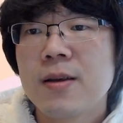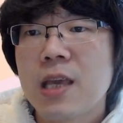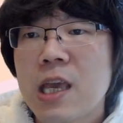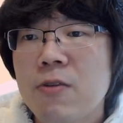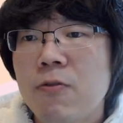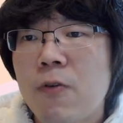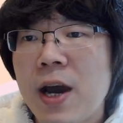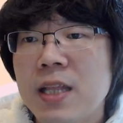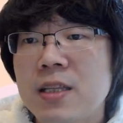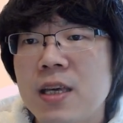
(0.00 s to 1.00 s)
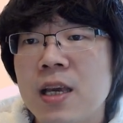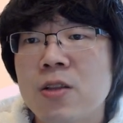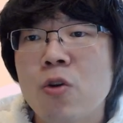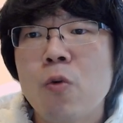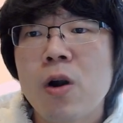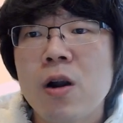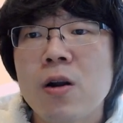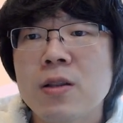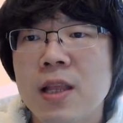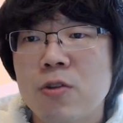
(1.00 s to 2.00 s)
If white
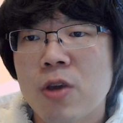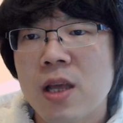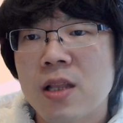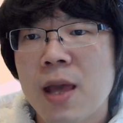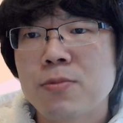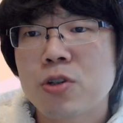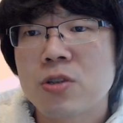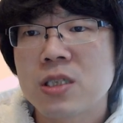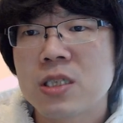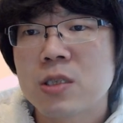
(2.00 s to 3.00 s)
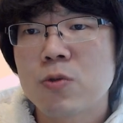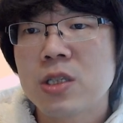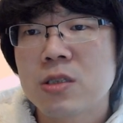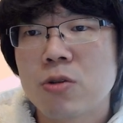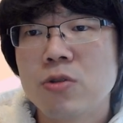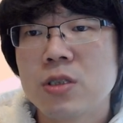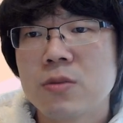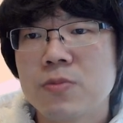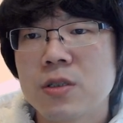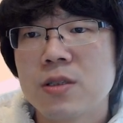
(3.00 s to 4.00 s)
ignore, then you can capture these three
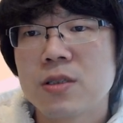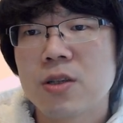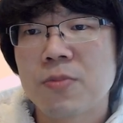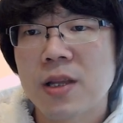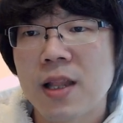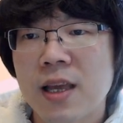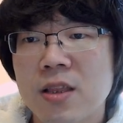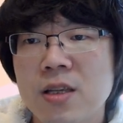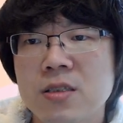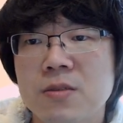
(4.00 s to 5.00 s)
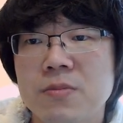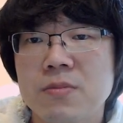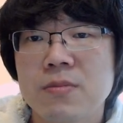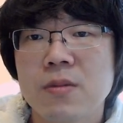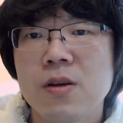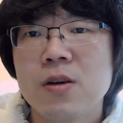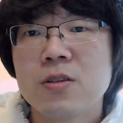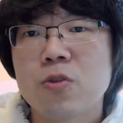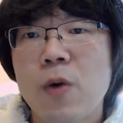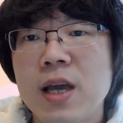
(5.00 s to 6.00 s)
stones, something like this.
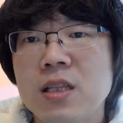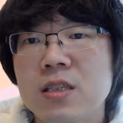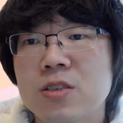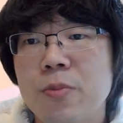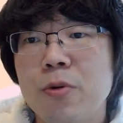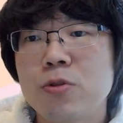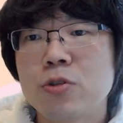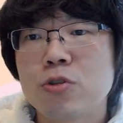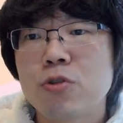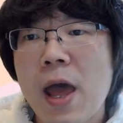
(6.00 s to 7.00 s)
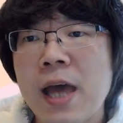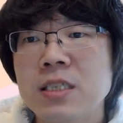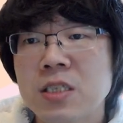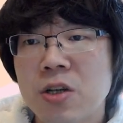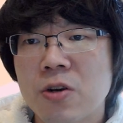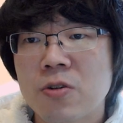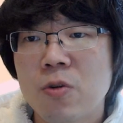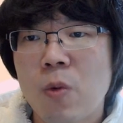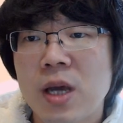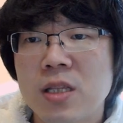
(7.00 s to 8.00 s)
So white is supposed to answer,
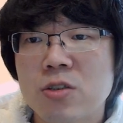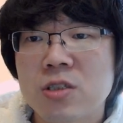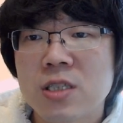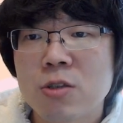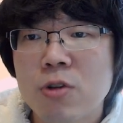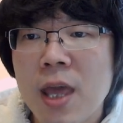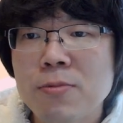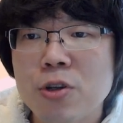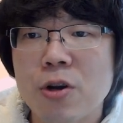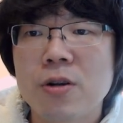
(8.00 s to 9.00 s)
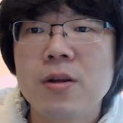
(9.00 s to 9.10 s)
white just need to capture.